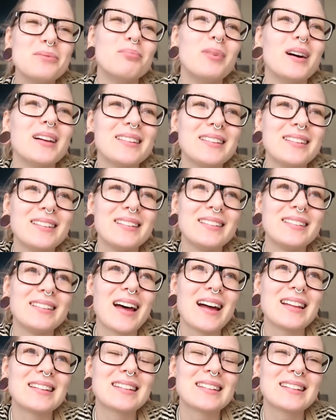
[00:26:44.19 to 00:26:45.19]
But
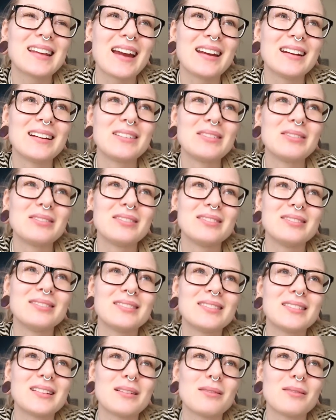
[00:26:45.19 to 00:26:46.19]
that's kind of
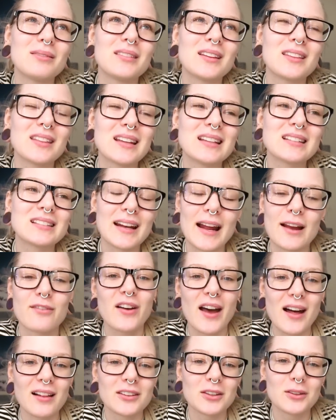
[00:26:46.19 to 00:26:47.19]
the things that I
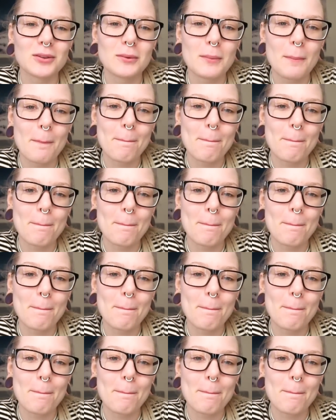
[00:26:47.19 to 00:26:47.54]
value.